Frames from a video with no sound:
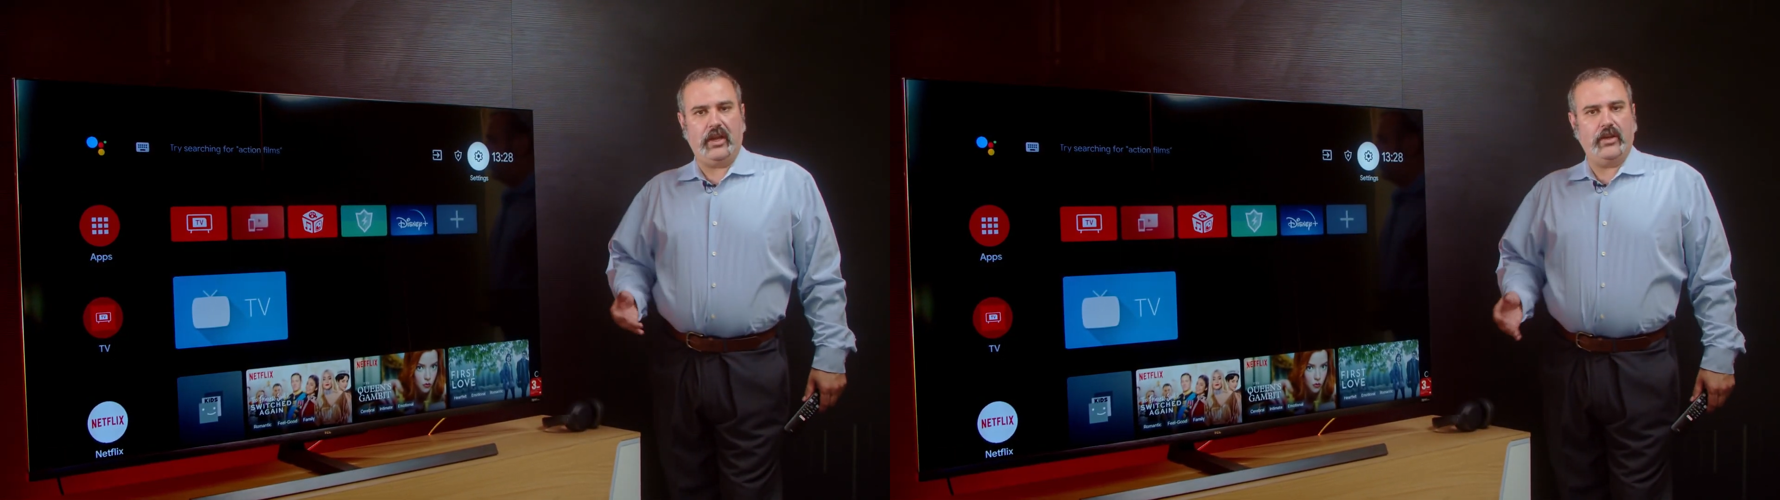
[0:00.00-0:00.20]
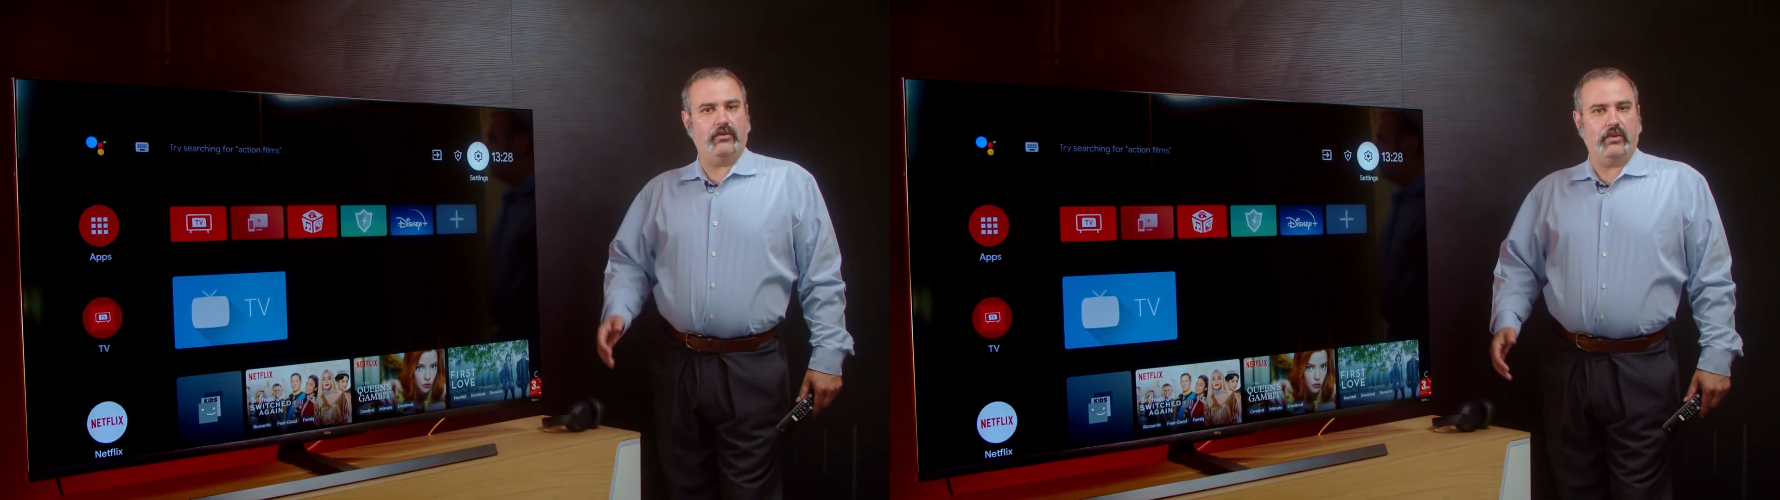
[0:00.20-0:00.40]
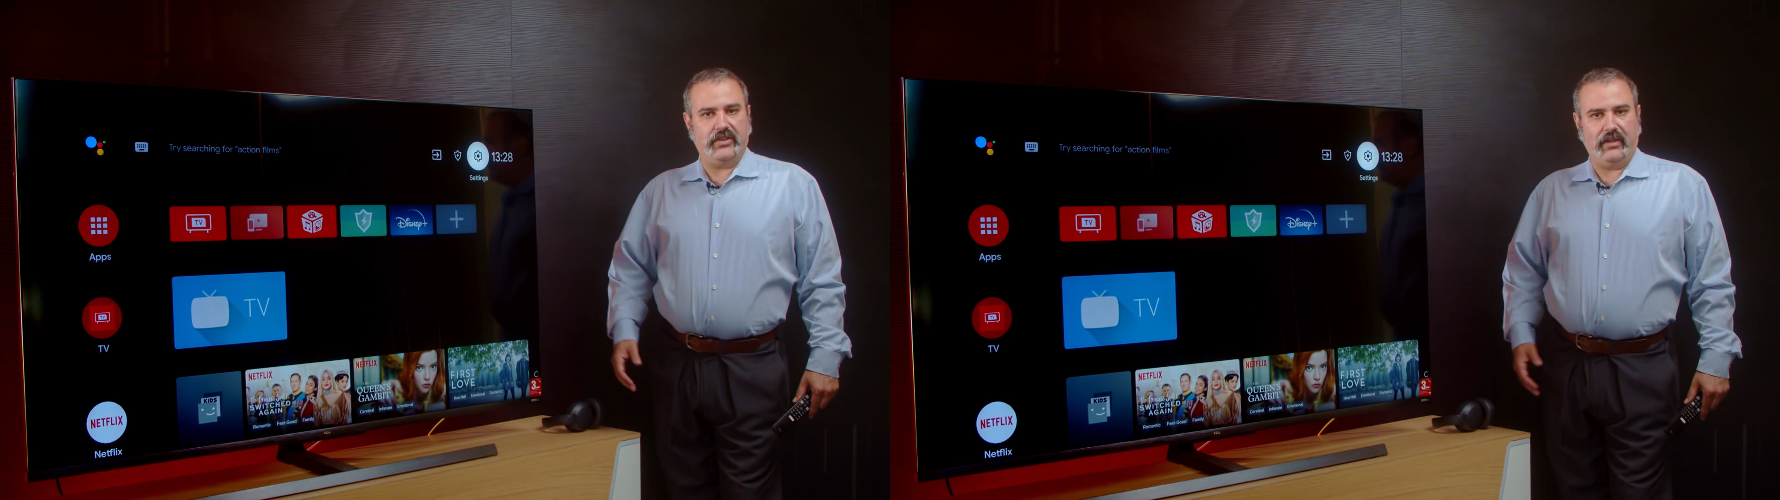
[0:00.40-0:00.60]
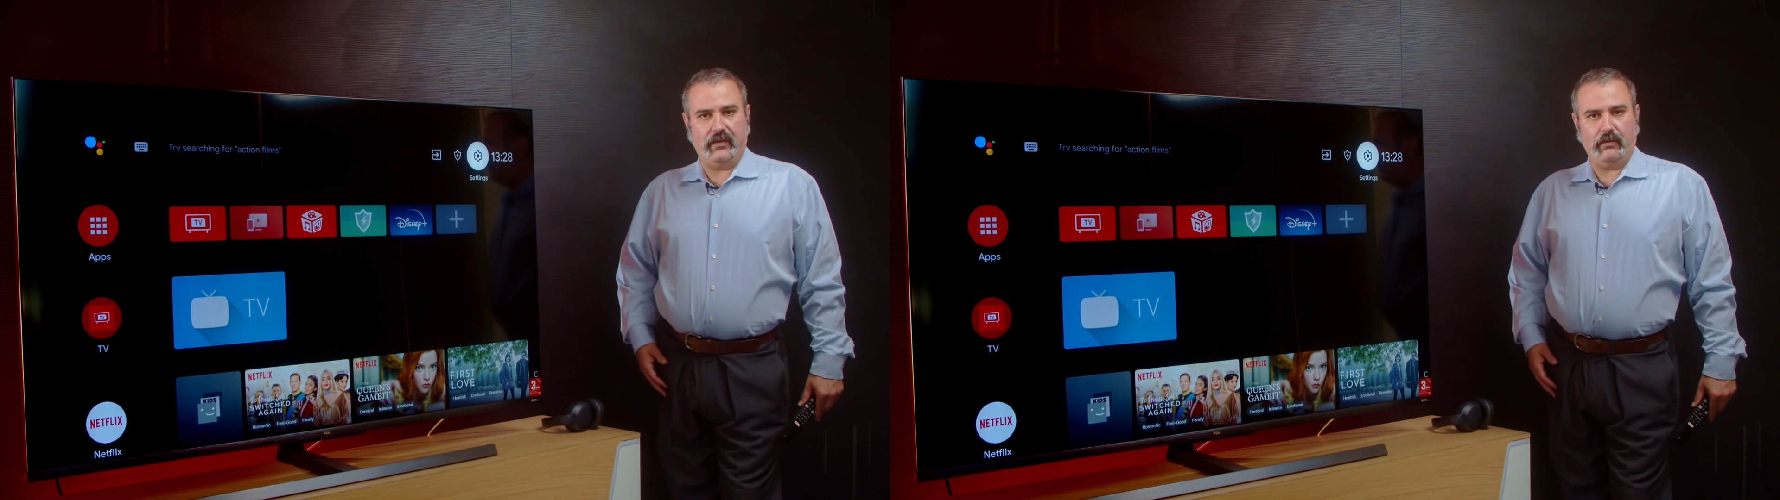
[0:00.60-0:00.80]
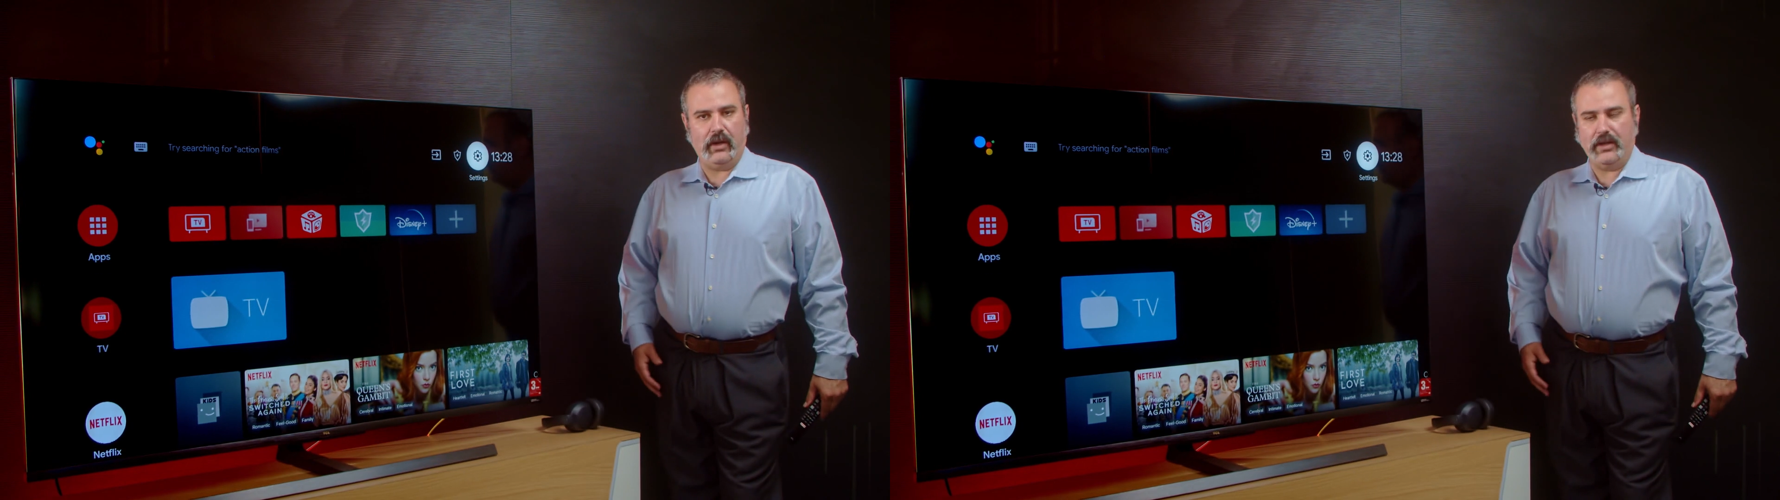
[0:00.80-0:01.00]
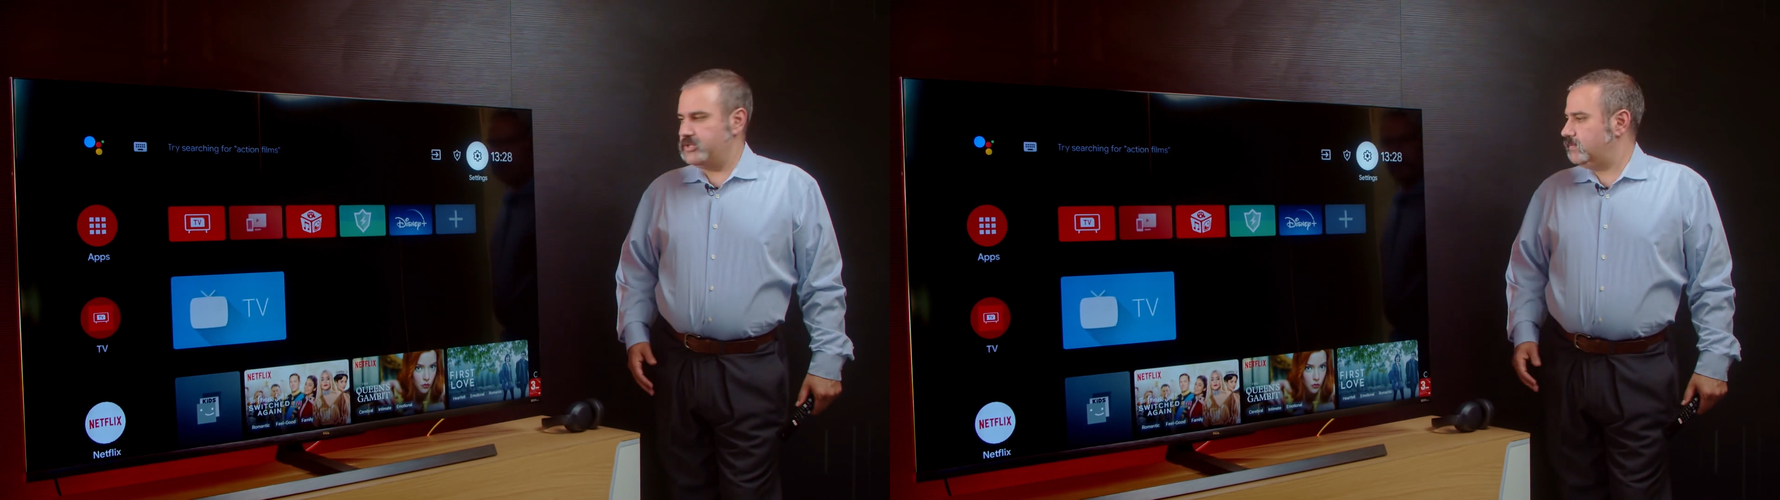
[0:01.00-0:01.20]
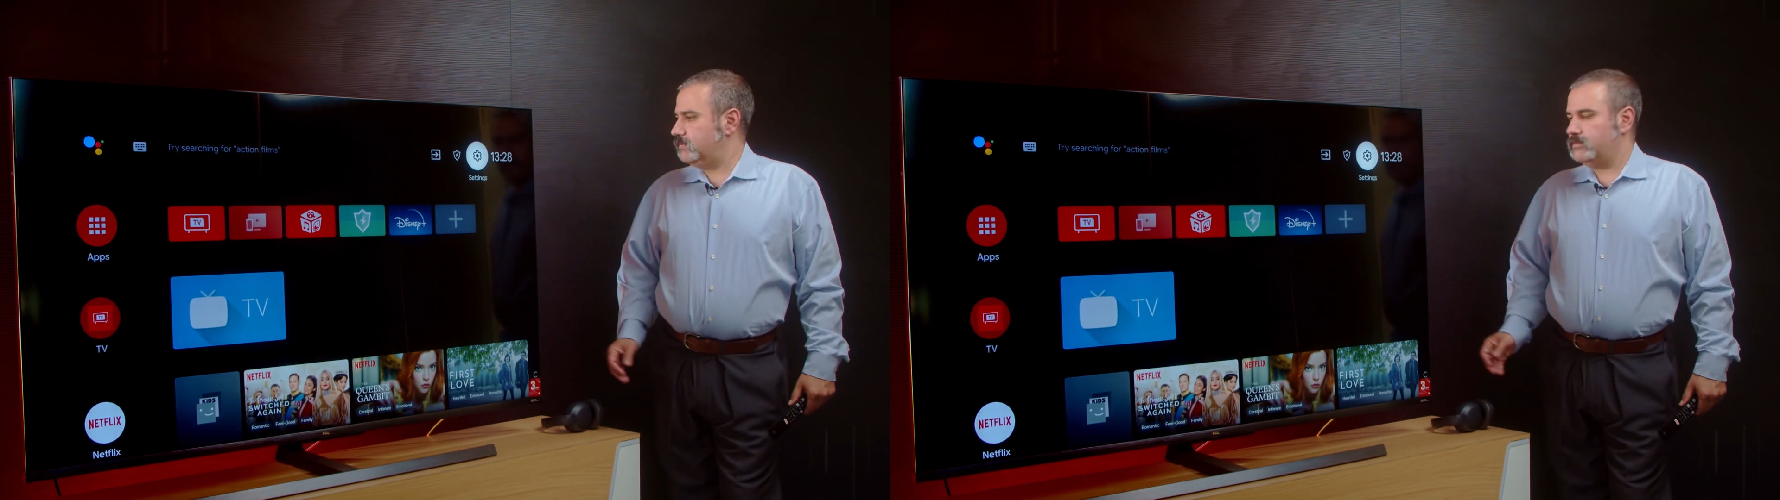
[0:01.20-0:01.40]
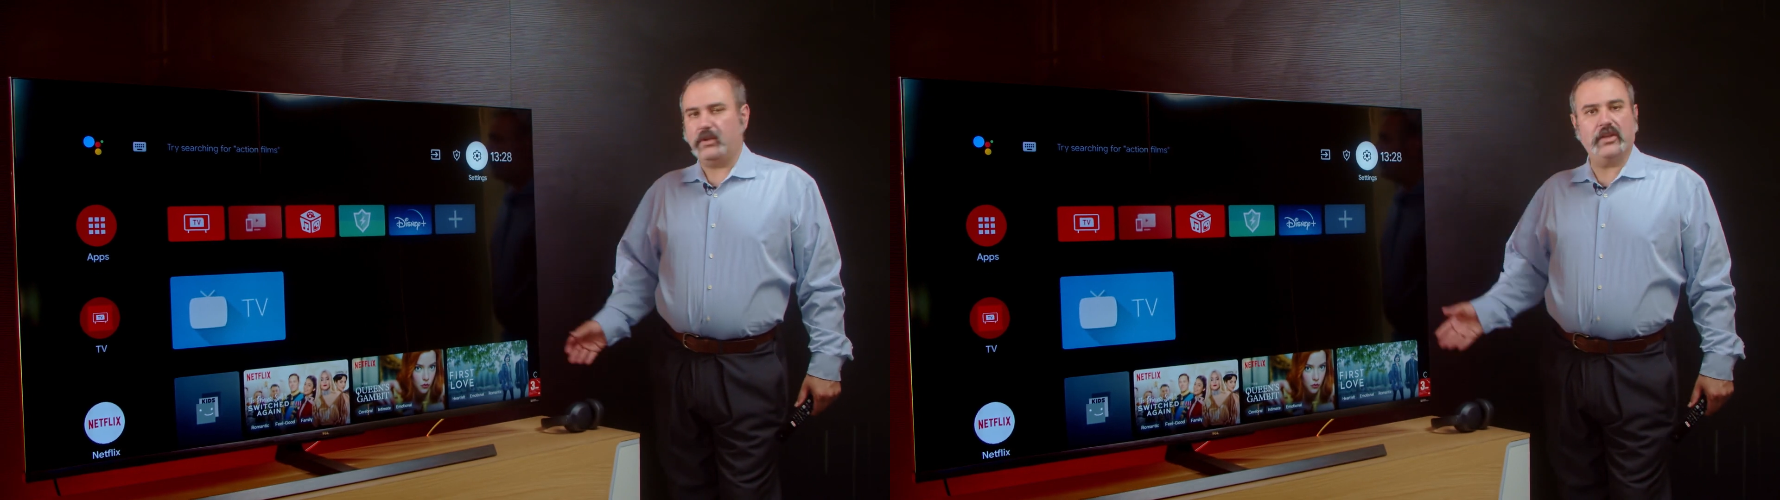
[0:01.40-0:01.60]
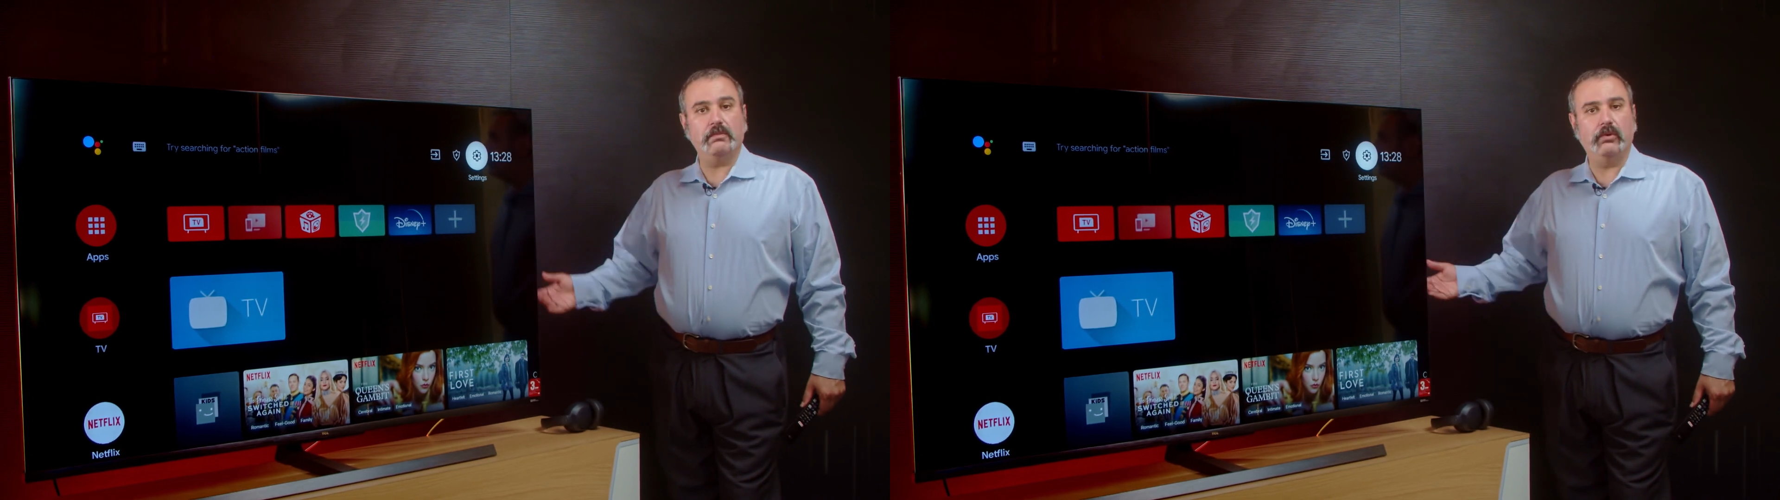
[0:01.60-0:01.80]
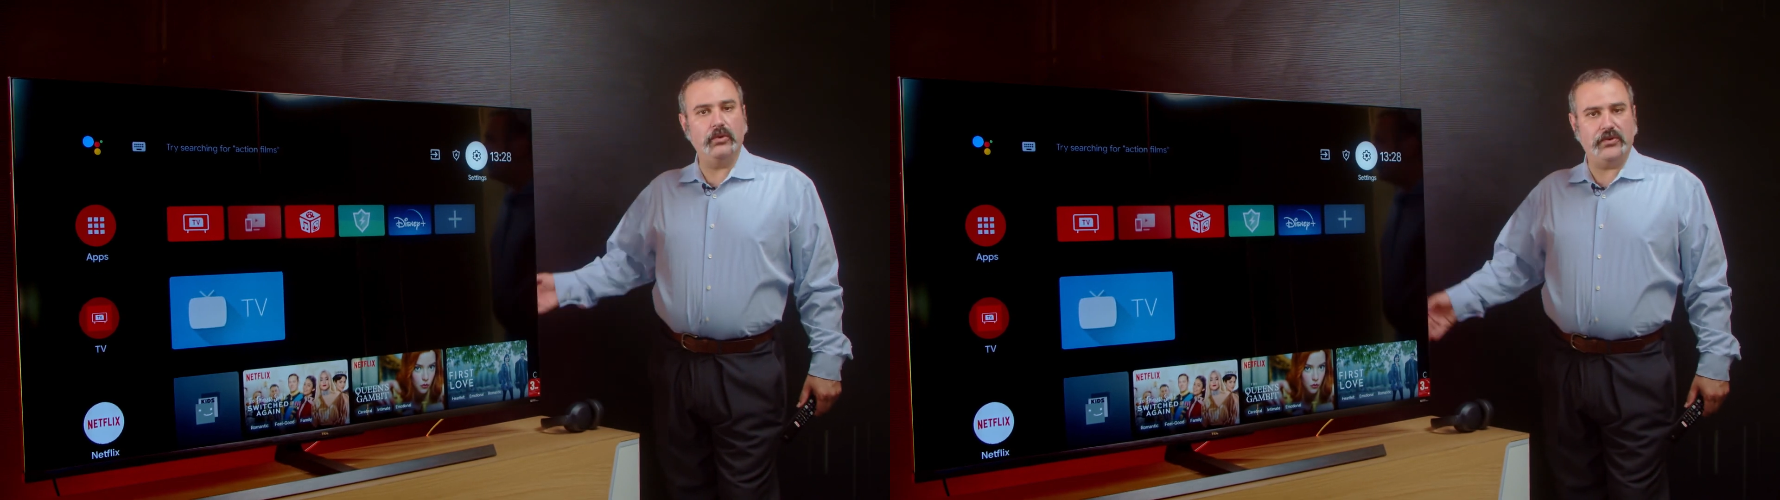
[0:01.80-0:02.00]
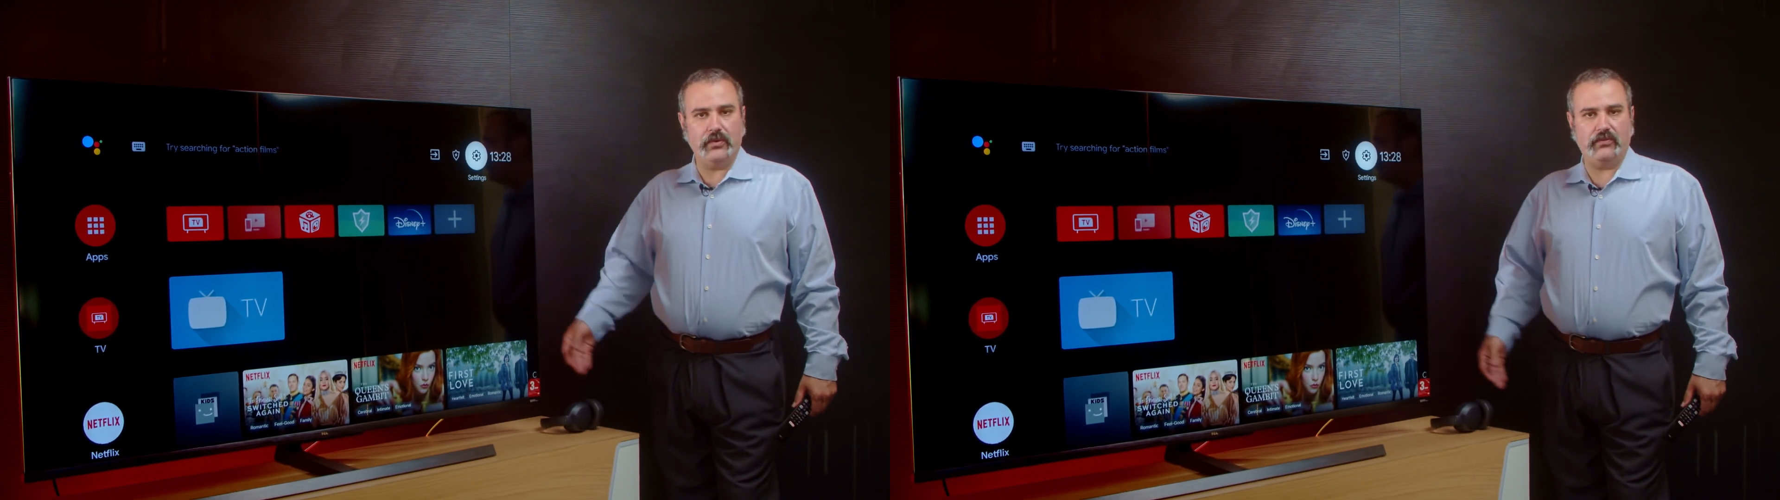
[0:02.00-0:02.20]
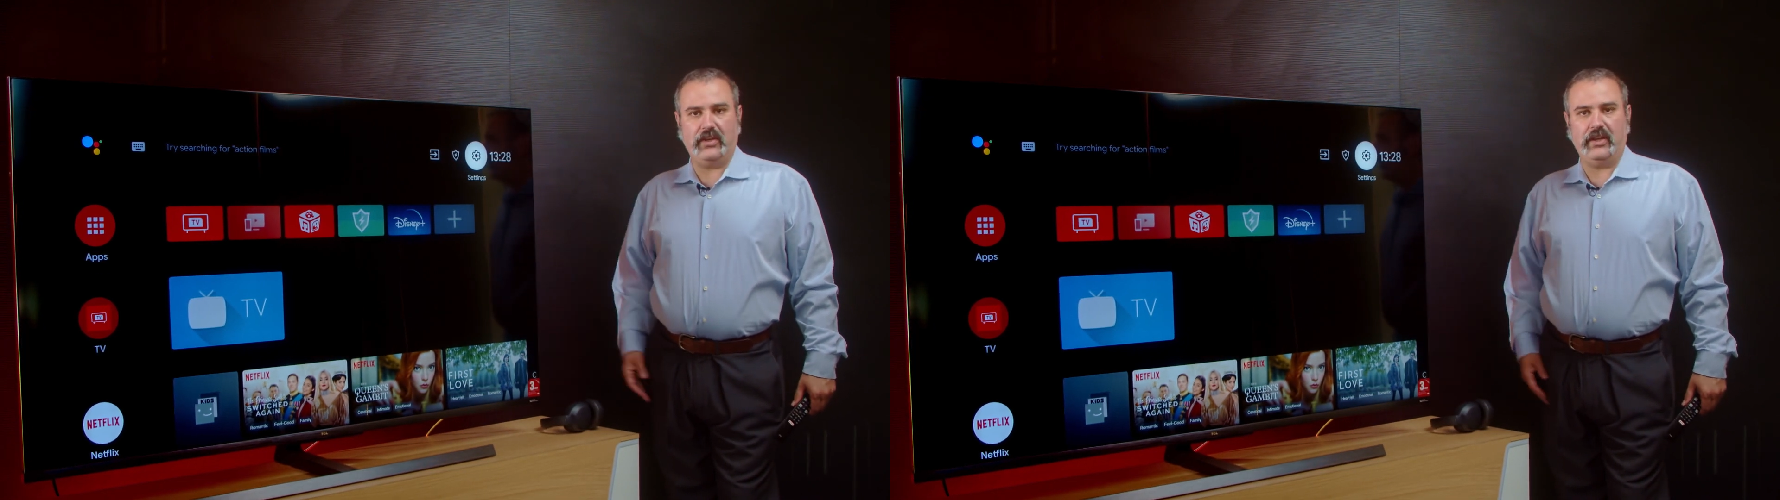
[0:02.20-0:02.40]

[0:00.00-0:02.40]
Android TV range is Bluetooth